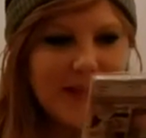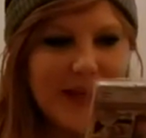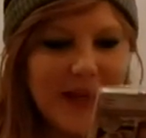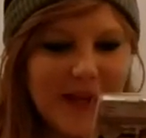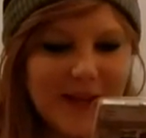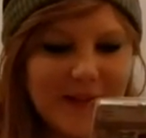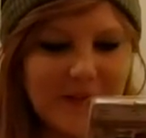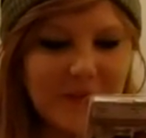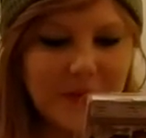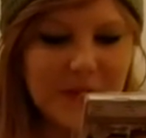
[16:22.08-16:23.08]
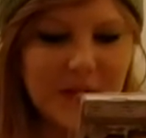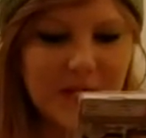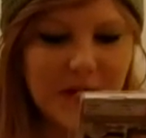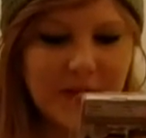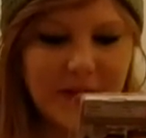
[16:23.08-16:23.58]
Yay! This
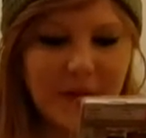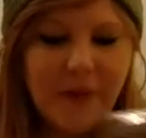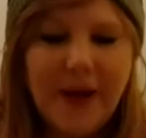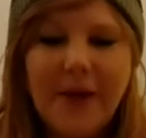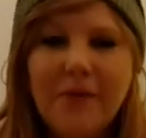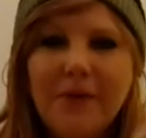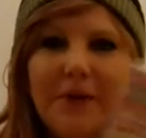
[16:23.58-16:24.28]
one I think you hang it over